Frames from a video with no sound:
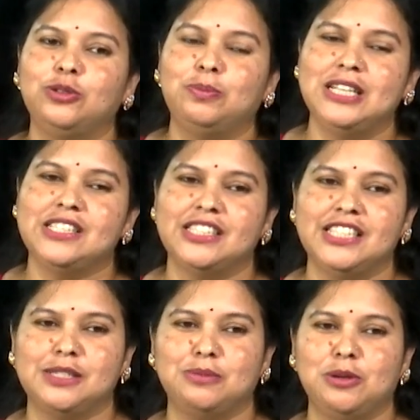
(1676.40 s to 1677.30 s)
to place the
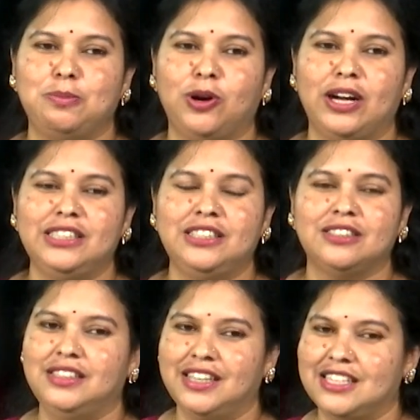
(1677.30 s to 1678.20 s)
decimal point?
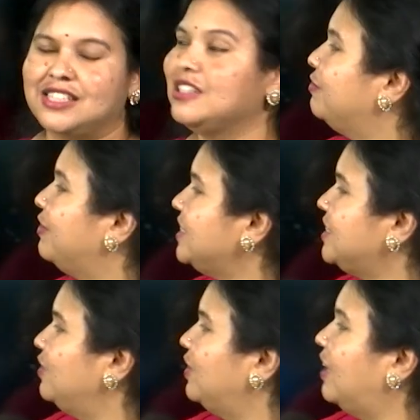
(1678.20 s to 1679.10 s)
Yes, first
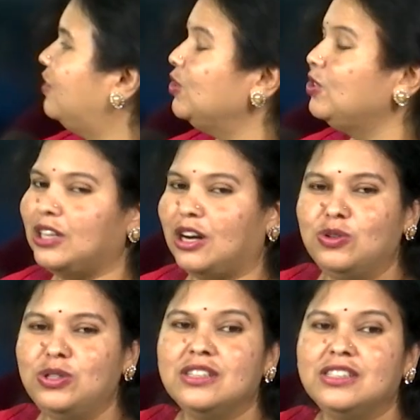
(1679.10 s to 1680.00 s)
you have to
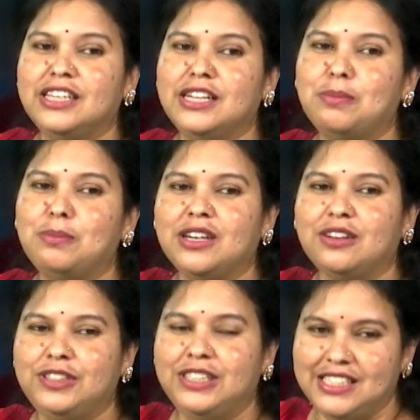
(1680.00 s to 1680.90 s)
count the number of
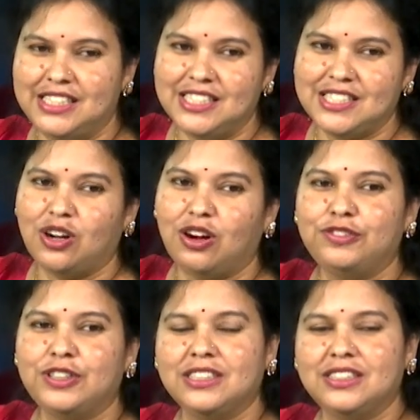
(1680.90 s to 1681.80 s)
digits
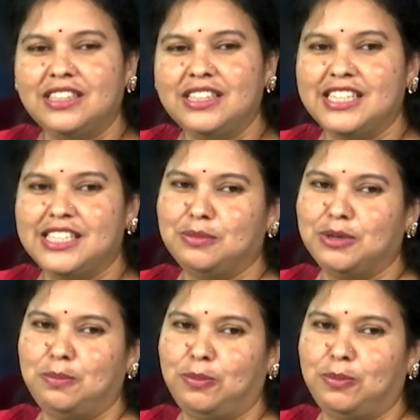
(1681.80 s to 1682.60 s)
after the decimal